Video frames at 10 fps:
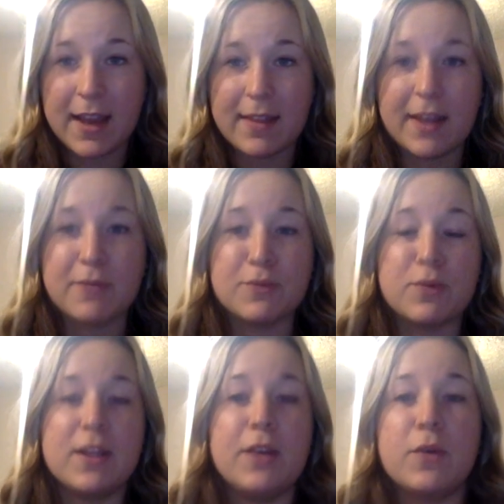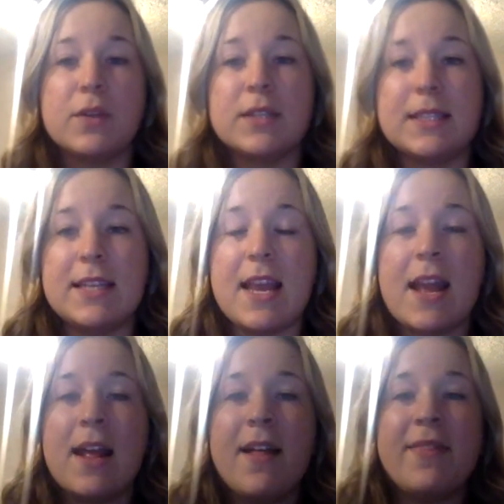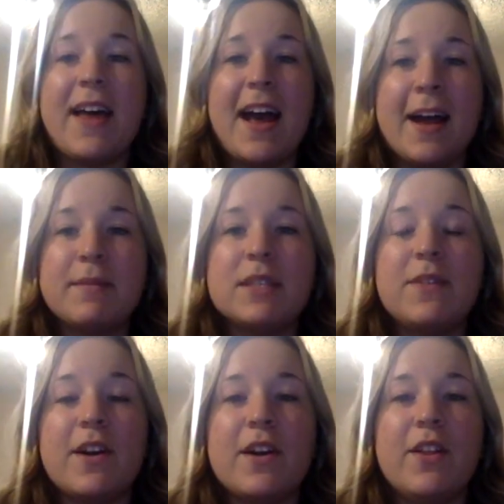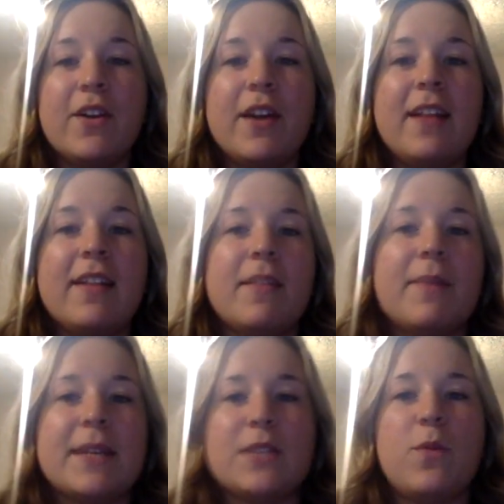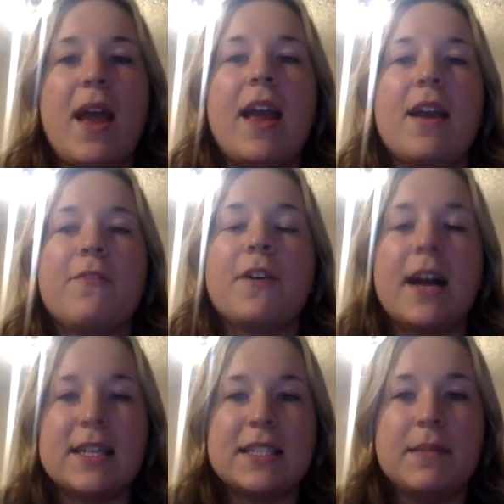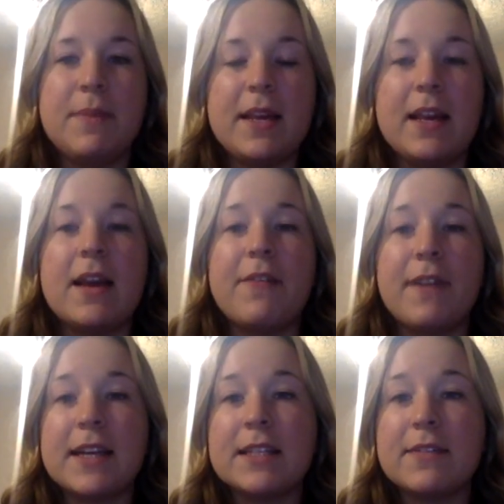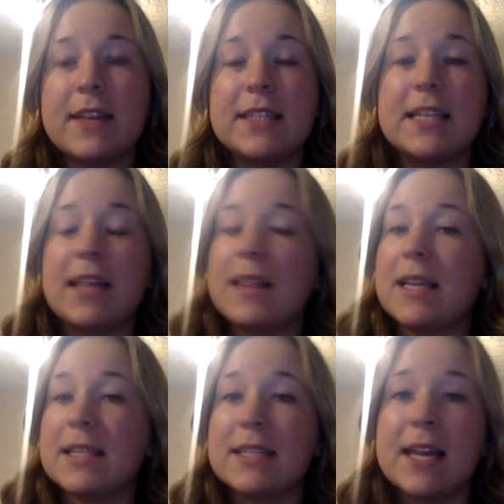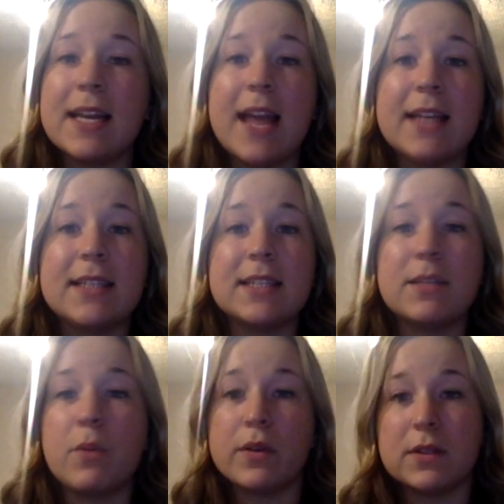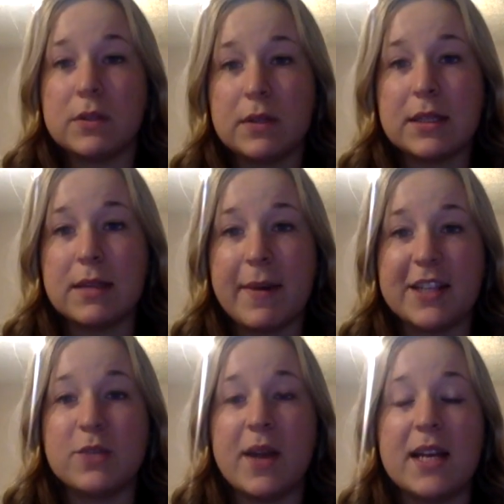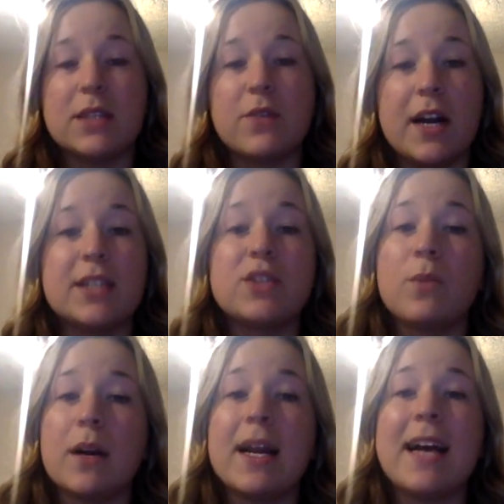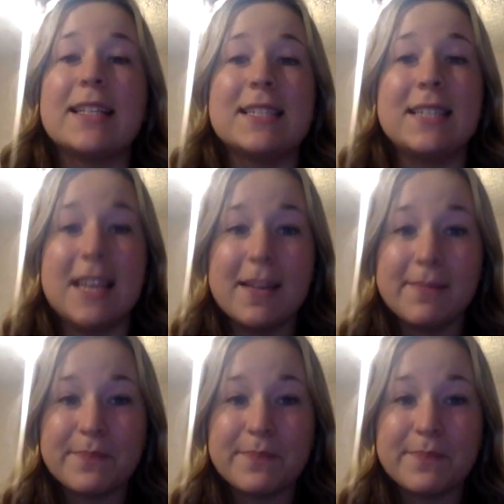I think it was really cool to see that atmosphere and learning that the best way for us to be effective and to get things done and to support the students in the best way is for us to work as a team.